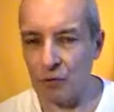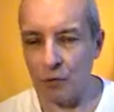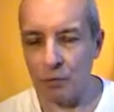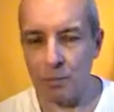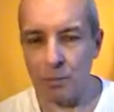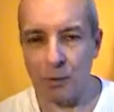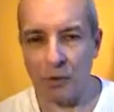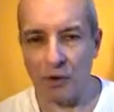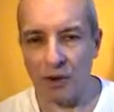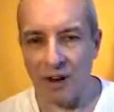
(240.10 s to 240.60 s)

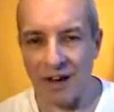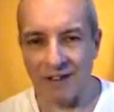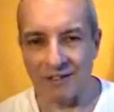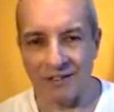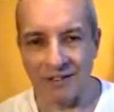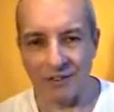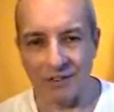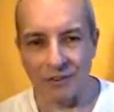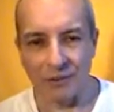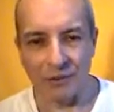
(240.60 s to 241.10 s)
no
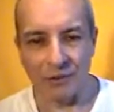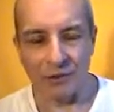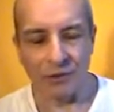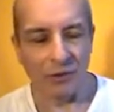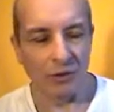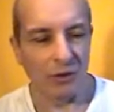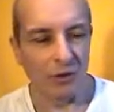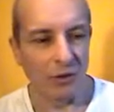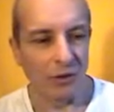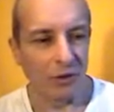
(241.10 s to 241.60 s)
practical
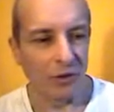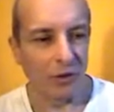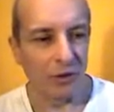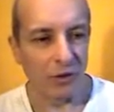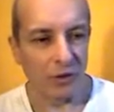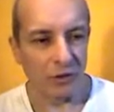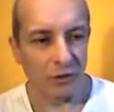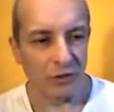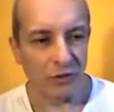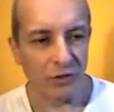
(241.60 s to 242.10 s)

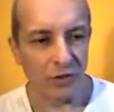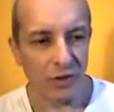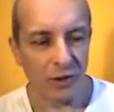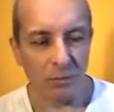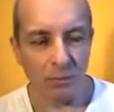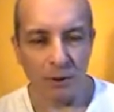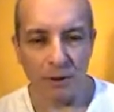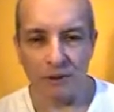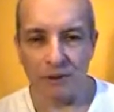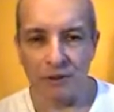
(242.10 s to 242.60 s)
or
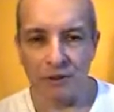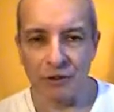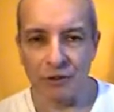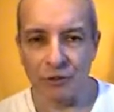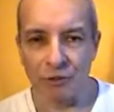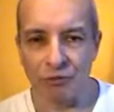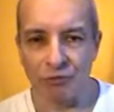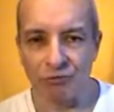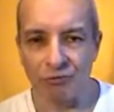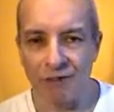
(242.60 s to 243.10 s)

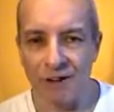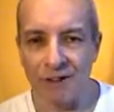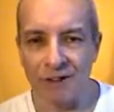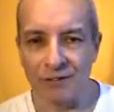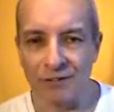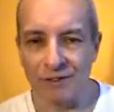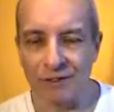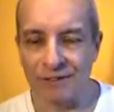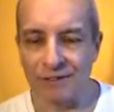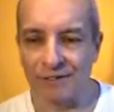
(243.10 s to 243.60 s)
spiritual
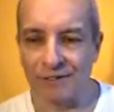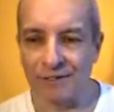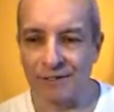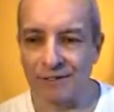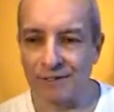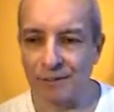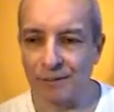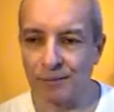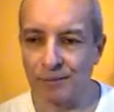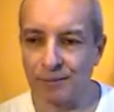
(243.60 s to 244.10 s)

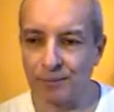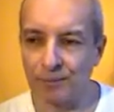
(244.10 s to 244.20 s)
relevance.